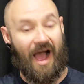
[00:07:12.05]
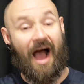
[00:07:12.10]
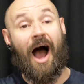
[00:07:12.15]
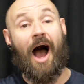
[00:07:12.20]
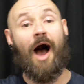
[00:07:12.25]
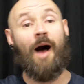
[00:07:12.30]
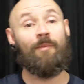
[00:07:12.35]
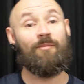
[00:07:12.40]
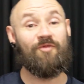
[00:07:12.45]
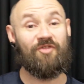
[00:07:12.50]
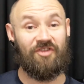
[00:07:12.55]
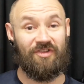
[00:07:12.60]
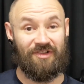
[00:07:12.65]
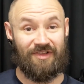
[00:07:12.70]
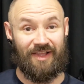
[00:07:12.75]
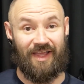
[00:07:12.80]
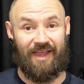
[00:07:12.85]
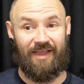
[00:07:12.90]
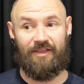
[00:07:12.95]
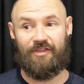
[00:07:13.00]
arm's
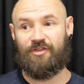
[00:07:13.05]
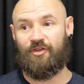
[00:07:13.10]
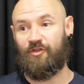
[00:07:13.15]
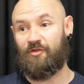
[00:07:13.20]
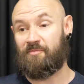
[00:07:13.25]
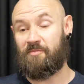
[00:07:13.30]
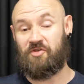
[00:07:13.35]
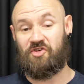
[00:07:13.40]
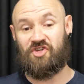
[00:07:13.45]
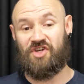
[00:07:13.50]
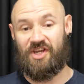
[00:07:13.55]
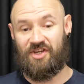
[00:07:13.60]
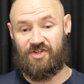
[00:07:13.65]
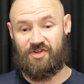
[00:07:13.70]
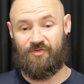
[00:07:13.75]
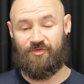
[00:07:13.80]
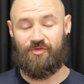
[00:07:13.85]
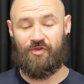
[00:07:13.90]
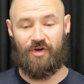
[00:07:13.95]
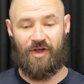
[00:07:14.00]
length of
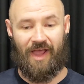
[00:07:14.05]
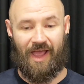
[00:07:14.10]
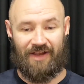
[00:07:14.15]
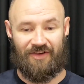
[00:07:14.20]
projection for it.